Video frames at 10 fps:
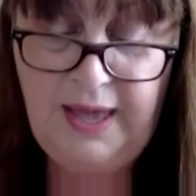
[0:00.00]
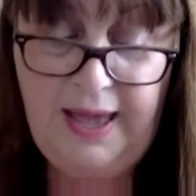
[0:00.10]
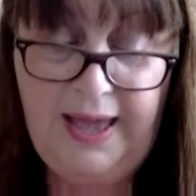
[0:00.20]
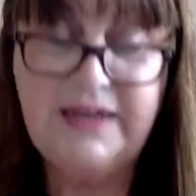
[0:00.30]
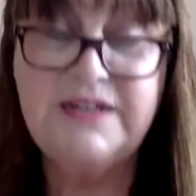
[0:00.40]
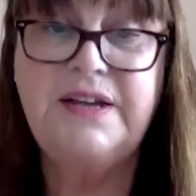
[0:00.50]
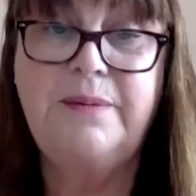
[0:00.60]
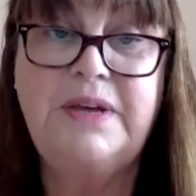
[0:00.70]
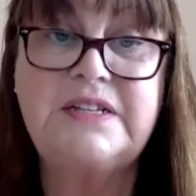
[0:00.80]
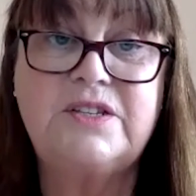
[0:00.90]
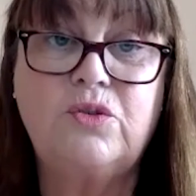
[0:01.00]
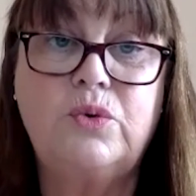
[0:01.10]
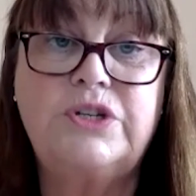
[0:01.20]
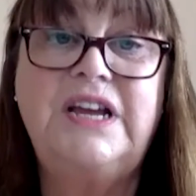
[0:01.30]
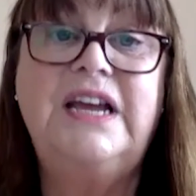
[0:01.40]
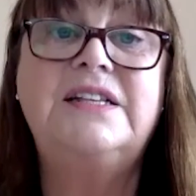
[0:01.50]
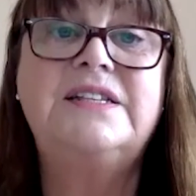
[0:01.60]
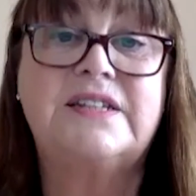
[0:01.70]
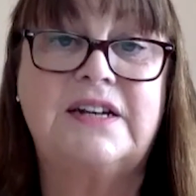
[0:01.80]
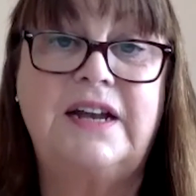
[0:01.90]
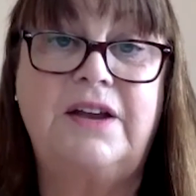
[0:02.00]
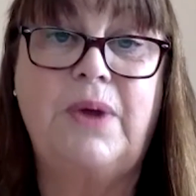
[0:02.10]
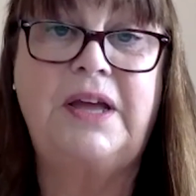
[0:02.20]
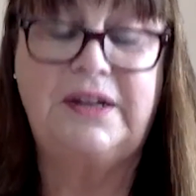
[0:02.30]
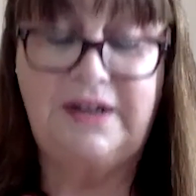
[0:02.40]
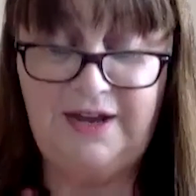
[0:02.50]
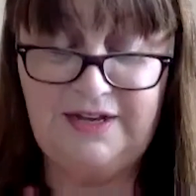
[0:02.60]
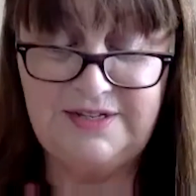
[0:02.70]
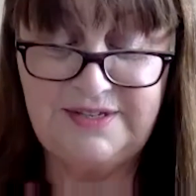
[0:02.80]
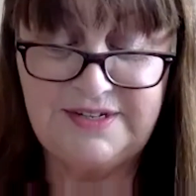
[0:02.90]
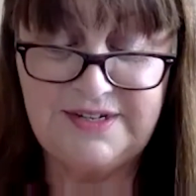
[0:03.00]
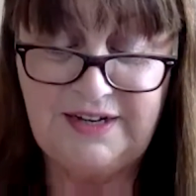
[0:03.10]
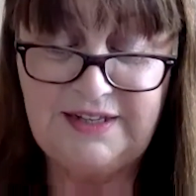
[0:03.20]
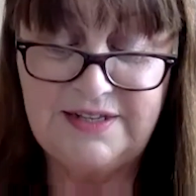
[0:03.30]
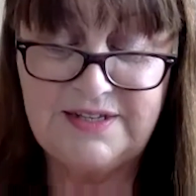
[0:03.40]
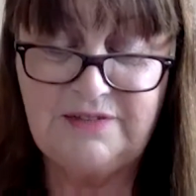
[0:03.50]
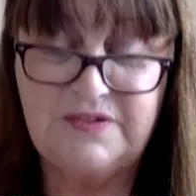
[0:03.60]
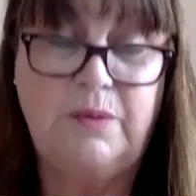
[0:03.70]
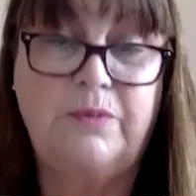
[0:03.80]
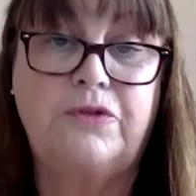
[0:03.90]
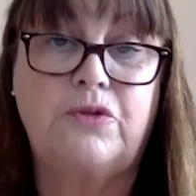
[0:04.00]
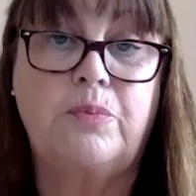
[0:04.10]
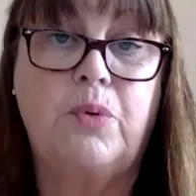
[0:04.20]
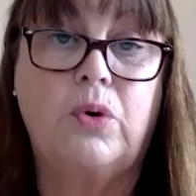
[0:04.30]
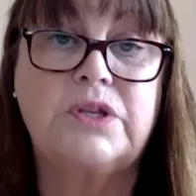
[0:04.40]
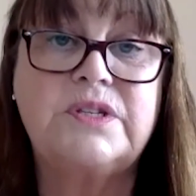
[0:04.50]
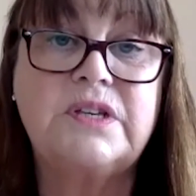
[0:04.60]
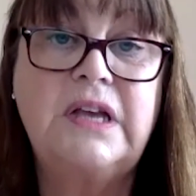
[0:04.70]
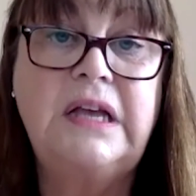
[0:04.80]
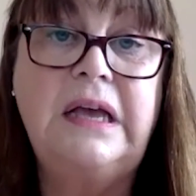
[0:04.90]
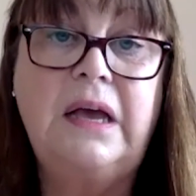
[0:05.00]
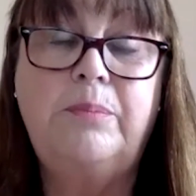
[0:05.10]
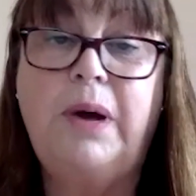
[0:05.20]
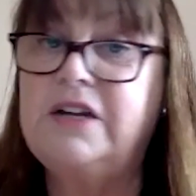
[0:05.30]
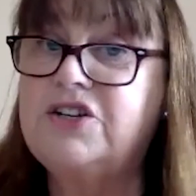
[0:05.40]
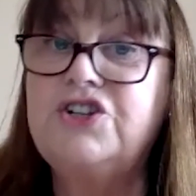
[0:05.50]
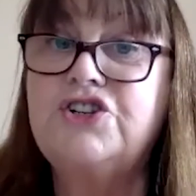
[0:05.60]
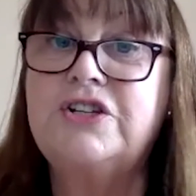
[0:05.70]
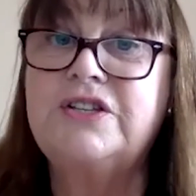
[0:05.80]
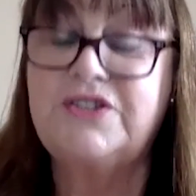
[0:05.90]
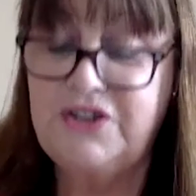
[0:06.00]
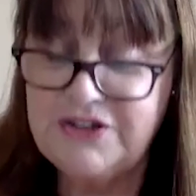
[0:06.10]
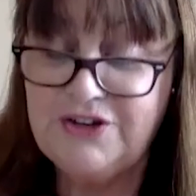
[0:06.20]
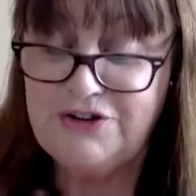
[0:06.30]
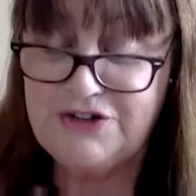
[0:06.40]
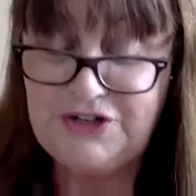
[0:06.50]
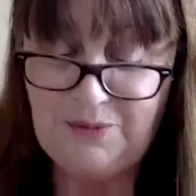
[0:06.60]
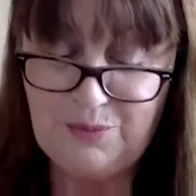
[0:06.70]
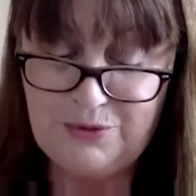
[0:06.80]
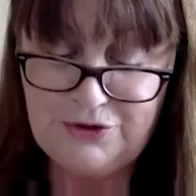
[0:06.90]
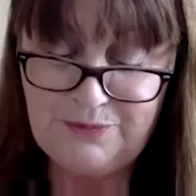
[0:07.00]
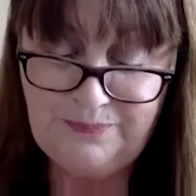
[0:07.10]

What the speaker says: Academics would instantly recognize the titles of some of the reports. Politicians certainly would.